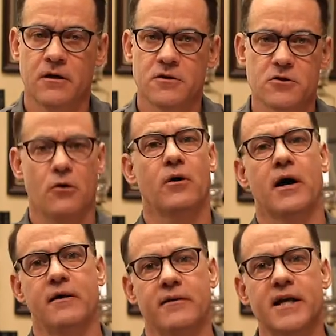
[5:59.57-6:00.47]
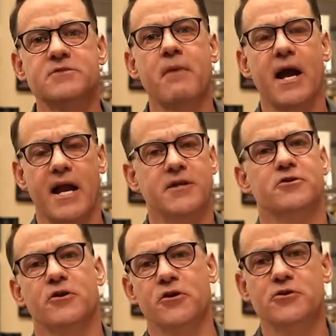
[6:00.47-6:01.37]
So that's my answer
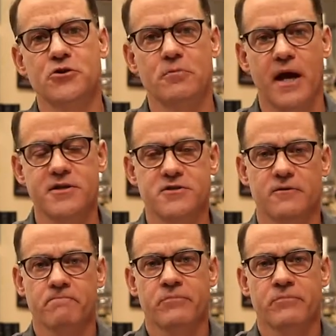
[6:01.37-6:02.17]
to you as your pastor.